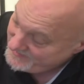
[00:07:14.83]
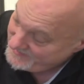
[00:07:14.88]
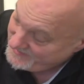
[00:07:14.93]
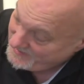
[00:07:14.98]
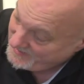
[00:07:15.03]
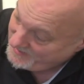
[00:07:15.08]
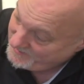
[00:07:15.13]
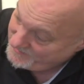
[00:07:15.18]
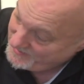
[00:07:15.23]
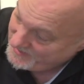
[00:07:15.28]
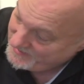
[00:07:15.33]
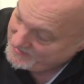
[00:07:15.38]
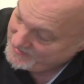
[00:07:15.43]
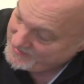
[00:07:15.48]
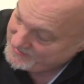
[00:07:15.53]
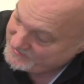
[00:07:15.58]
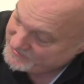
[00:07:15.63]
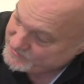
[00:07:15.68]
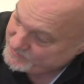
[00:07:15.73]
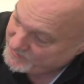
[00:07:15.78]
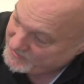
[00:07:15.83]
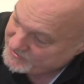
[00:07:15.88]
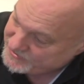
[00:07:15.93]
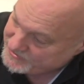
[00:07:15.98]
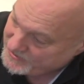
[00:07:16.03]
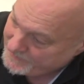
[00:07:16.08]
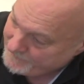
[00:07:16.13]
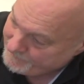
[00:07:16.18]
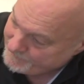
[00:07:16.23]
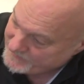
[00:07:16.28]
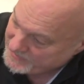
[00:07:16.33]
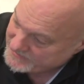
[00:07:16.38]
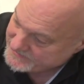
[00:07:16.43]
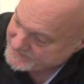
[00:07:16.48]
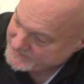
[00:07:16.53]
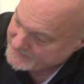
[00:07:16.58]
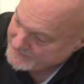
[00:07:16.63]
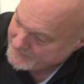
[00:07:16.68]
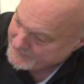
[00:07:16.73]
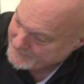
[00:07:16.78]
But I like this picture. There's
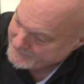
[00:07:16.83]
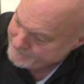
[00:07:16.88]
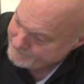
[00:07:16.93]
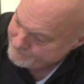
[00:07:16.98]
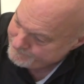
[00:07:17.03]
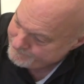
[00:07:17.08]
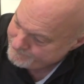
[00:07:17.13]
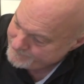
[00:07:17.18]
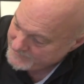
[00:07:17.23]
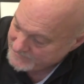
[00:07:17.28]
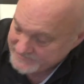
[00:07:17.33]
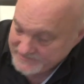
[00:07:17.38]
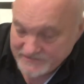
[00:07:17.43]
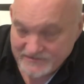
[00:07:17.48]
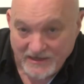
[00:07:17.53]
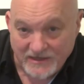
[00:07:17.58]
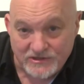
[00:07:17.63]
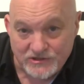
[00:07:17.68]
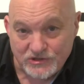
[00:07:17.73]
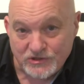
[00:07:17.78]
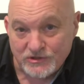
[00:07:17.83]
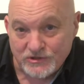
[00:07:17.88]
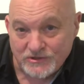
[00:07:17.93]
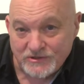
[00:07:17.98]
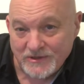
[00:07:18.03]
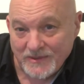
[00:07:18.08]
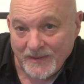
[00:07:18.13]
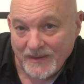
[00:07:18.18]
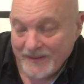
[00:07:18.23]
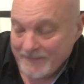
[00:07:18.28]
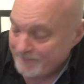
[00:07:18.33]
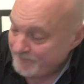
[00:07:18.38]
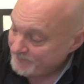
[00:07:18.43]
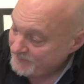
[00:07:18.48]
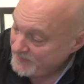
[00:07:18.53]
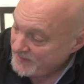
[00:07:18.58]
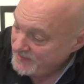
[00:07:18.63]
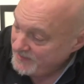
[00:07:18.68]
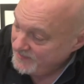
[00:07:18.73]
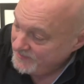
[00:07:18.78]
a tension to it.
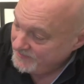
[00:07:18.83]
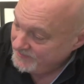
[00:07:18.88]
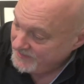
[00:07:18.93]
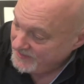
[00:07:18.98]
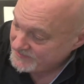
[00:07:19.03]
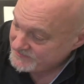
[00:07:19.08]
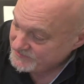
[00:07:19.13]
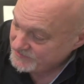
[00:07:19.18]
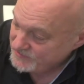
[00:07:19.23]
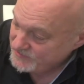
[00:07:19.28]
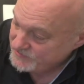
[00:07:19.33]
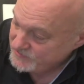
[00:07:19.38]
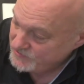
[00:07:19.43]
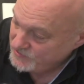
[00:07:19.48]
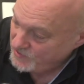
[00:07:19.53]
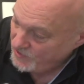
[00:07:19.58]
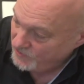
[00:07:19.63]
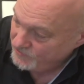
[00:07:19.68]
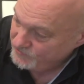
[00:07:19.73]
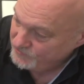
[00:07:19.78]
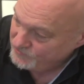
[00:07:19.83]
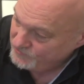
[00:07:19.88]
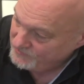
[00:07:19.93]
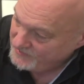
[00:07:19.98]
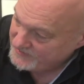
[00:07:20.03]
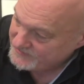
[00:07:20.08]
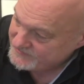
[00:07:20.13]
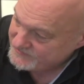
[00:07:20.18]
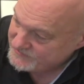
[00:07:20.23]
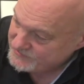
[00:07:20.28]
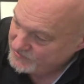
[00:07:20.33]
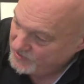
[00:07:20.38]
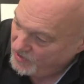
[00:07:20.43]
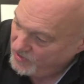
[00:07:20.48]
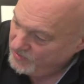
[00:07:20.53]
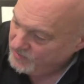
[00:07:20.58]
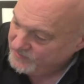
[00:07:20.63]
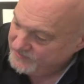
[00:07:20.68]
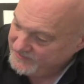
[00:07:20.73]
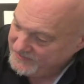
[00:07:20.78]
There's a contrast not
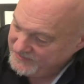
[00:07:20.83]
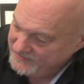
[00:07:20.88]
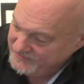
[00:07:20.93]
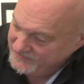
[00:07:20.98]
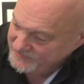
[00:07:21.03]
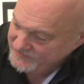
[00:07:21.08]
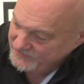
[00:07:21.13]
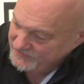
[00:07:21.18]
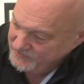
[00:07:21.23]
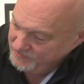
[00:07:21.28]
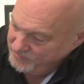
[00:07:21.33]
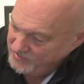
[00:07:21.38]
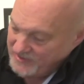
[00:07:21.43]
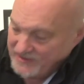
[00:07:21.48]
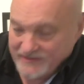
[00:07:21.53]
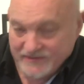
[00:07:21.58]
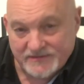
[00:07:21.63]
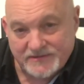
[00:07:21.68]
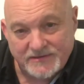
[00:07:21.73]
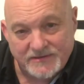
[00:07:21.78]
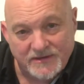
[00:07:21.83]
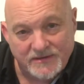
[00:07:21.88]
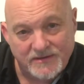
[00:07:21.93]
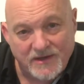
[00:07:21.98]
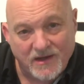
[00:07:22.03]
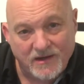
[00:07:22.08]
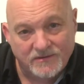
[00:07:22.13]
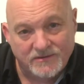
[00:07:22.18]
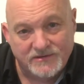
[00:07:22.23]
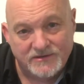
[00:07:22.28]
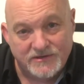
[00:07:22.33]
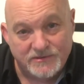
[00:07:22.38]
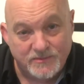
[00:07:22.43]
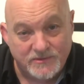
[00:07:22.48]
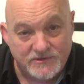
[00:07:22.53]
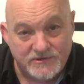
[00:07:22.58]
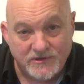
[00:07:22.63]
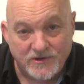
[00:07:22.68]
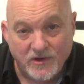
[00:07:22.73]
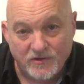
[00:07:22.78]
only in the sort of brightness and the darknesses, but
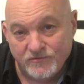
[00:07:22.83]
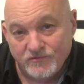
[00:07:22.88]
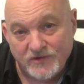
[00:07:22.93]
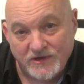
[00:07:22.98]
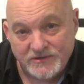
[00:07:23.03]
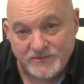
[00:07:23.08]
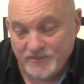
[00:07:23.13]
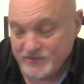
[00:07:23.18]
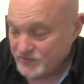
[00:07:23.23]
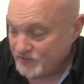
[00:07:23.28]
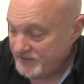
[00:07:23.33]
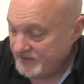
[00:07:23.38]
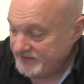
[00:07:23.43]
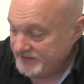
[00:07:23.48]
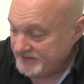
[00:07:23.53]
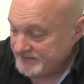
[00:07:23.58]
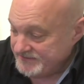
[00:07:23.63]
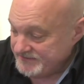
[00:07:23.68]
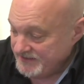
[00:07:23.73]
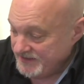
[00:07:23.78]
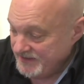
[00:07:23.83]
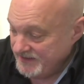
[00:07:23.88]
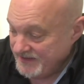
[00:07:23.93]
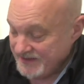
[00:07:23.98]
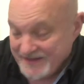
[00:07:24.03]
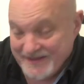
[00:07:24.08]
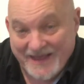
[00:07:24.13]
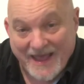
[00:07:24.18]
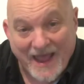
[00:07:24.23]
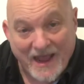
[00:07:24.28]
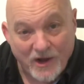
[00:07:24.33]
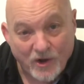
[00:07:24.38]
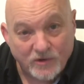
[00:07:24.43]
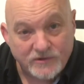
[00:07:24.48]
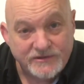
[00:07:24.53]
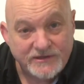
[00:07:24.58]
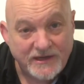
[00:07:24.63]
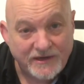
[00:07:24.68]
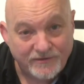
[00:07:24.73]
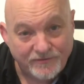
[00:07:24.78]
there's a contrast between this
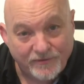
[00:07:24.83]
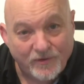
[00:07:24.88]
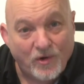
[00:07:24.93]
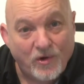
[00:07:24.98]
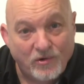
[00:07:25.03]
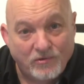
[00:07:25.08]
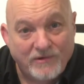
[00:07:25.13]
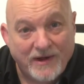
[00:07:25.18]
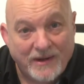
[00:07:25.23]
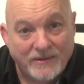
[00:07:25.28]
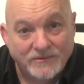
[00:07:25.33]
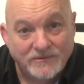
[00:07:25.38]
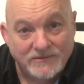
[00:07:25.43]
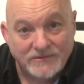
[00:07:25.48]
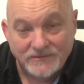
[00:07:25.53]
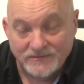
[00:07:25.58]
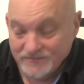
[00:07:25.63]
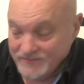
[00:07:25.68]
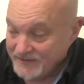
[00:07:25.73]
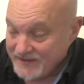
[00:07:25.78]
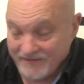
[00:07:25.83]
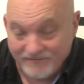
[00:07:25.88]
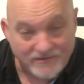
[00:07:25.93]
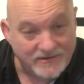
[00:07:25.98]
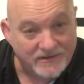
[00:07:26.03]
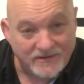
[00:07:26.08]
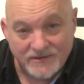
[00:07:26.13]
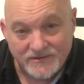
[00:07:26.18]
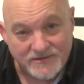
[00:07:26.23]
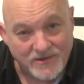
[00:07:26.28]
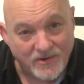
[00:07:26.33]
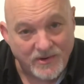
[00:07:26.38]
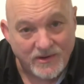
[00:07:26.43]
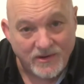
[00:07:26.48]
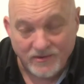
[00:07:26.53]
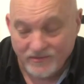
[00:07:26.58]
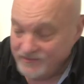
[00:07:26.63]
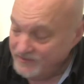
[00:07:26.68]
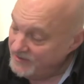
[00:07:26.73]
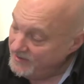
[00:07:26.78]
chaotic foreground with everything that's going
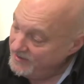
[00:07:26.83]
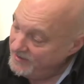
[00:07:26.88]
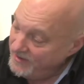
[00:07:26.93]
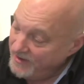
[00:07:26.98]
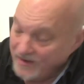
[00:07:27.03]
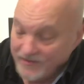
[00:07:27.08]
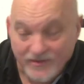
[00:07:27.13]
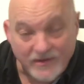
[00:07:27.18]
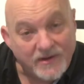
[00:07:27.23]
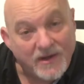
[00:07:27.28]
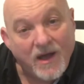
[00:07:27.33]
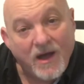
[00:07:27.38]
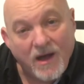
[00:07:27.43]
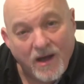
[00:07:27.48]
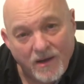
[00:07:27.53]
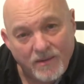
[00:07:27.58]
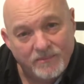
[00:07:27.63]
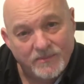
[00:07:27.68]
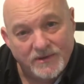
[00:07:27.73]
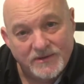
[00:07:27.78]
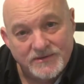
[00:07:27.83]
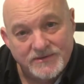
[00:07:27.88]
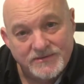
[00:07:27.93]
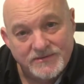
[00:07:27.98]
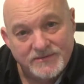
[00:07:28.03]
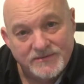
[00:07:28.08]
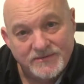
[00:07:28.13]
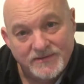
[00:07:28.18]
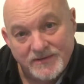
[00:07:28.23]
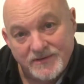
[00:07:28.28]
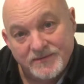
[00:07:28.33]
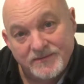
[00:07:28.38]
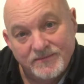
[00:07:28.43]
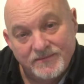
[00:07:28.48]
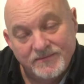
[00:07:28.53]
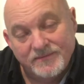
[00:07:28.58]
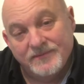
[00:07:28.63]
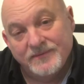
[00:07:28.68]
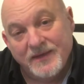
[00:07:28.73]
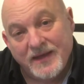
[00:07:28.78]
on and the calmness that
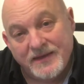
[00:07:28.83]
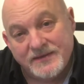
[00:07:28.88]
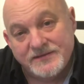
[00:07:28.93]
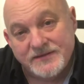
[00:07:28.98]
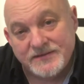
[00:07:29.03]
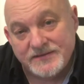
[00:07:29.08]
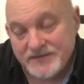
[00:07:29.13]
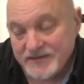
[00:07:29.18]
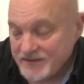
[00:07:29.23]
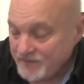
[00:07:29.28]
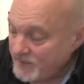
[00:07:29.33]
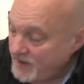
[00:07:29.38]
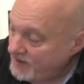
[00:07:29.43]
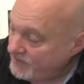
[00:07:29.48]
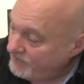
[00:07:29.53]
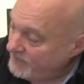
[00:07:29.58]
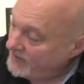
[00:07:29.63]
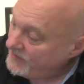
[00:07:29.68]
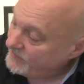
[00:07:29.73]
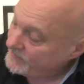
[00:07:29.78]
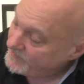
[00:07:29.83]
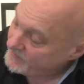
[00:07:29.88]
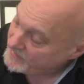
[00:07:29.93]
exists in the background.